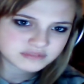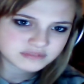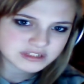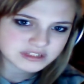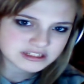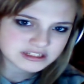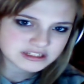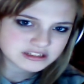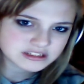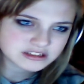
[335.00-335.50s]

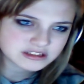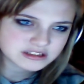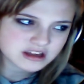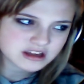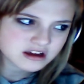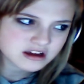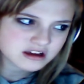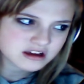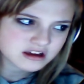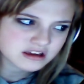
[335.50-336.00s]
This
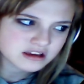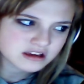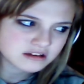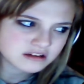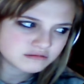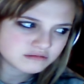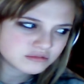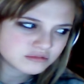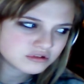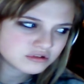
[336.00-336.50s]

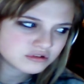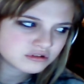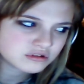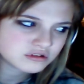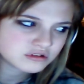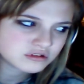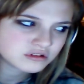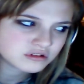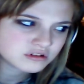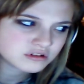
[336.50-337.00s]
time,
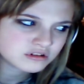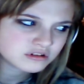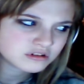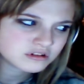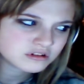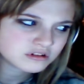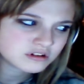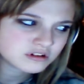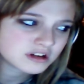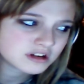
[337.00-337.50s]

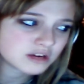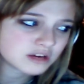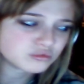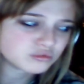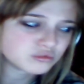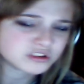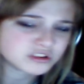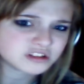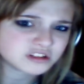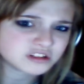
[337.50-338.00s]
I
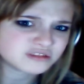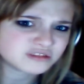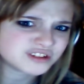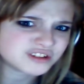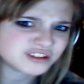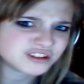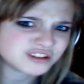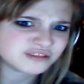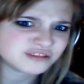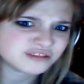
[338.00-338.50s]
really don't
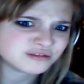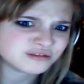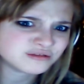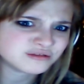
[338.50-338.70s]
know.